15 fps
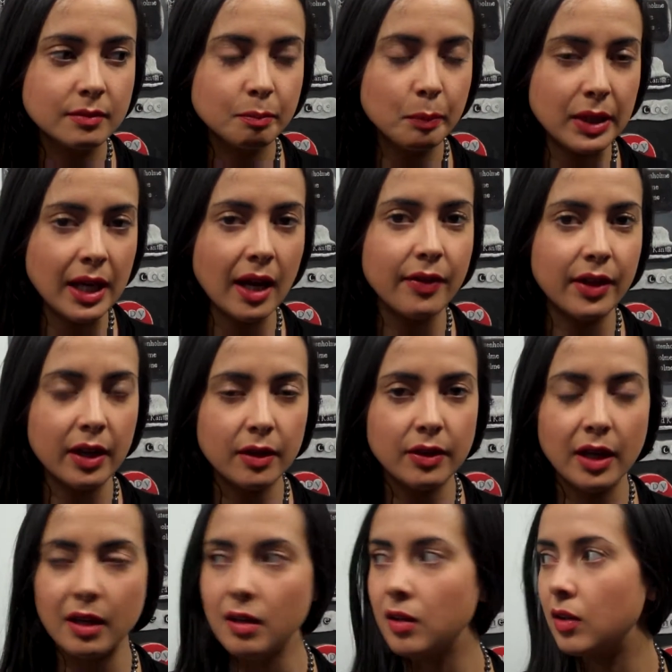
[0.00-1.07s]
but yeah,
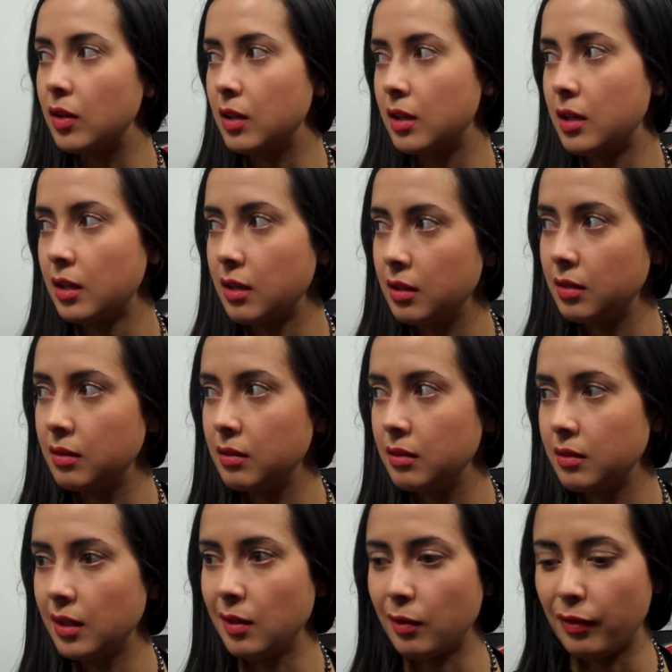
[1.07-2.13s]
they look
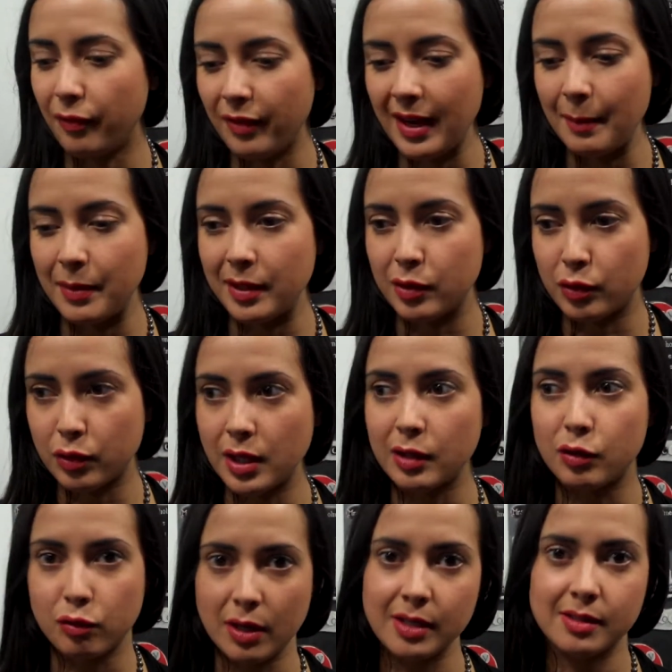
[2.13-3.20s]
fab. They're
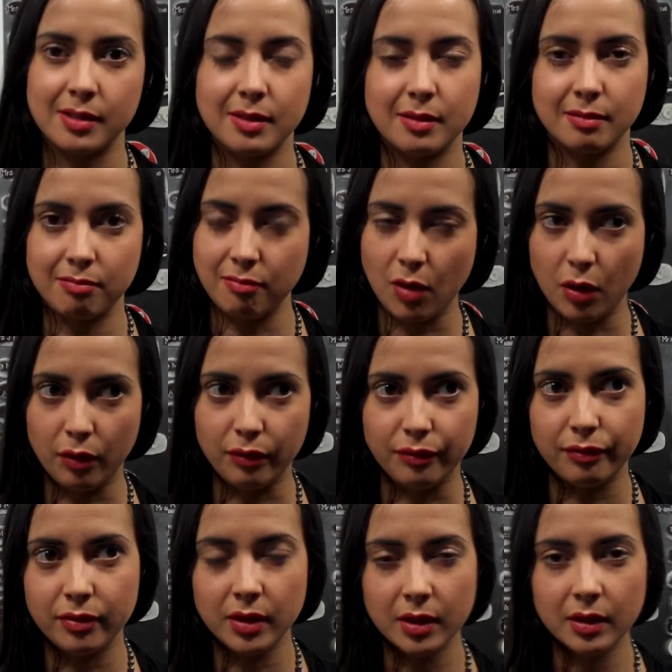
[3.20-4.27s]
dressed of
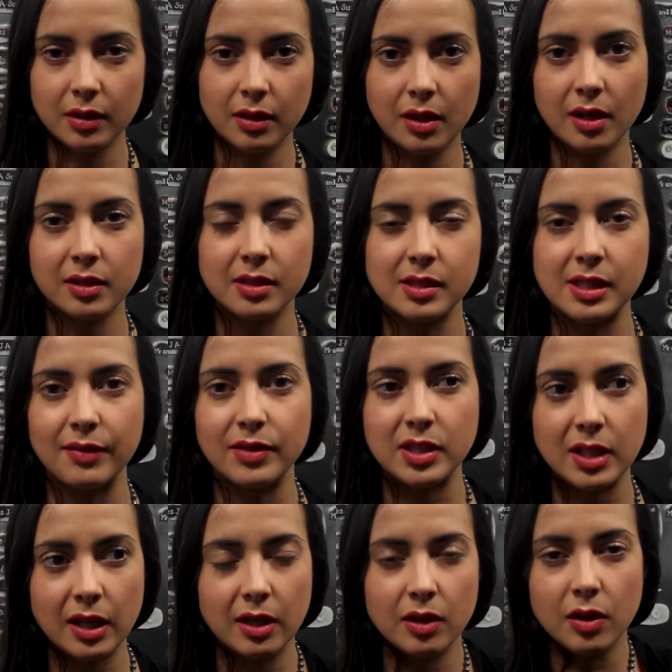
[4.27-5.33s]

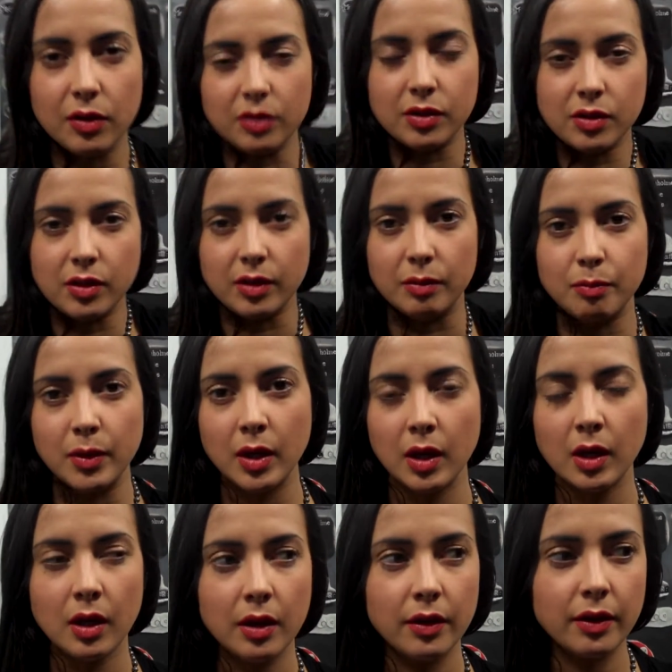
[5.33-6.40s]
1978. You know, this the
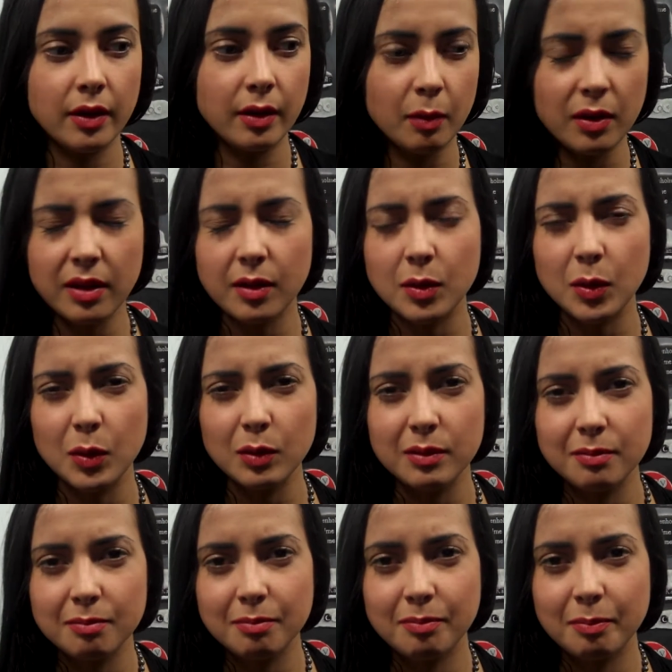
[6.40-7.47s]
what are they called?
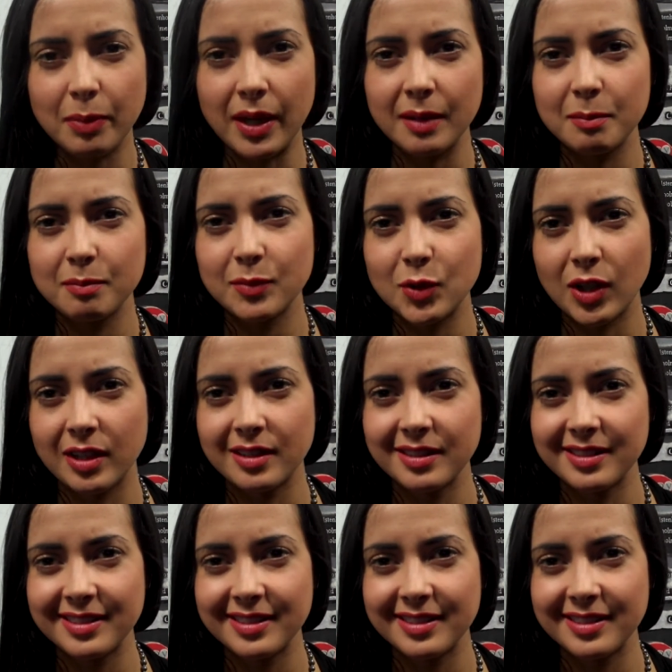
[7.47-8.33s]
Pipe trainers.